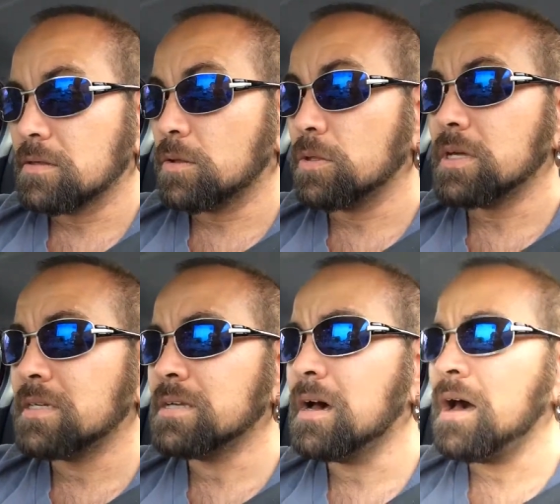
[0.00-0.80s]
Though
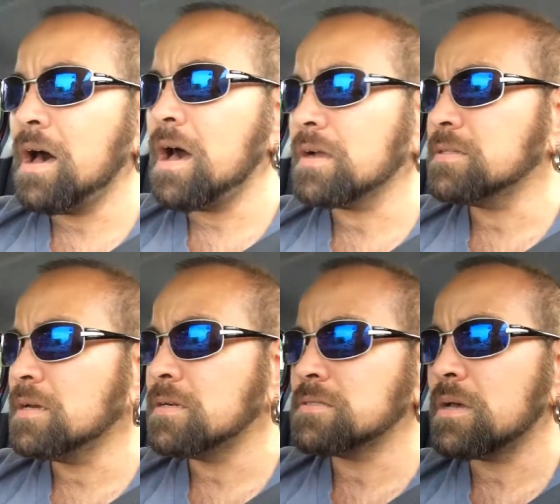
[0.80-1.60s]
the
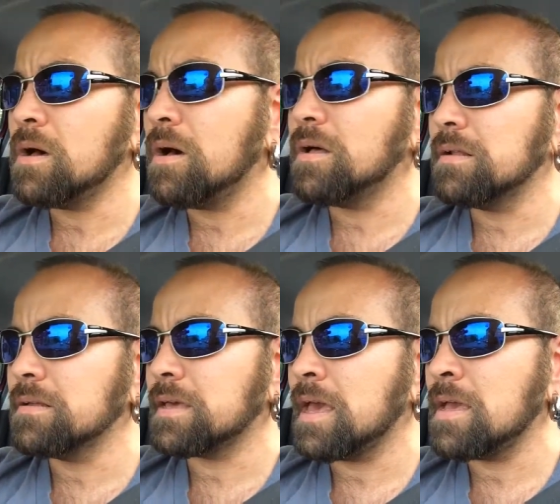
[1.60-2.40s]
doctors
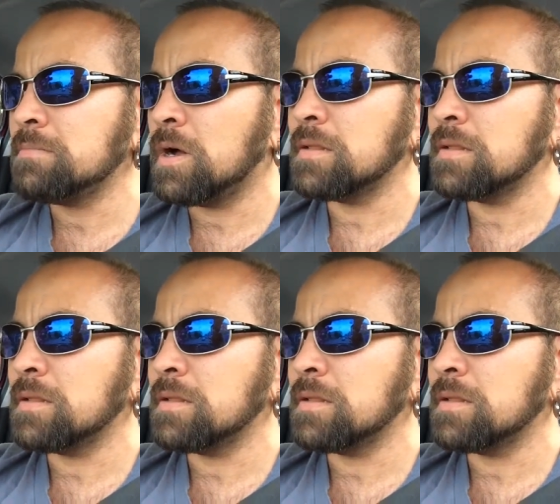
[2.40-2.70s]
all came